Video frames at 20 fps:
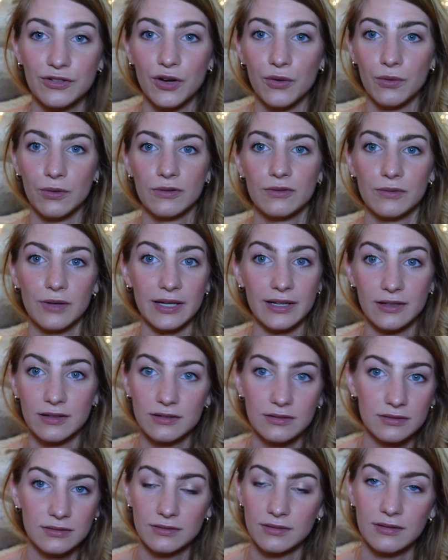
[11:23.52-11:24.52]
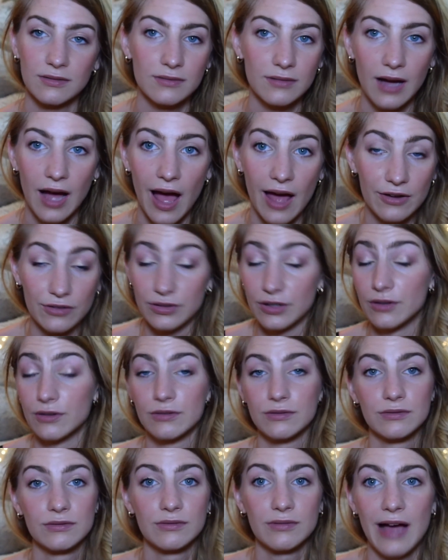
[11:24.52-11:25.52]
know, like, I don't
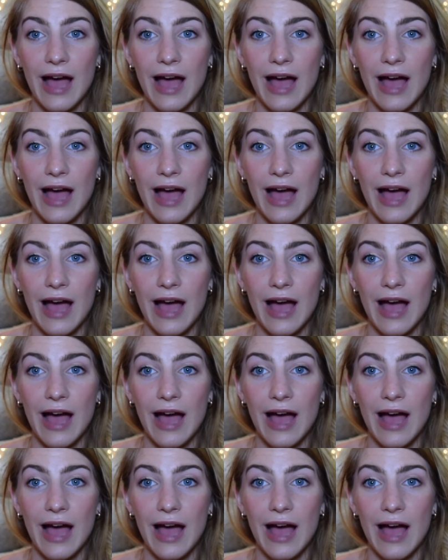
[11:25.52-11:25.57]
know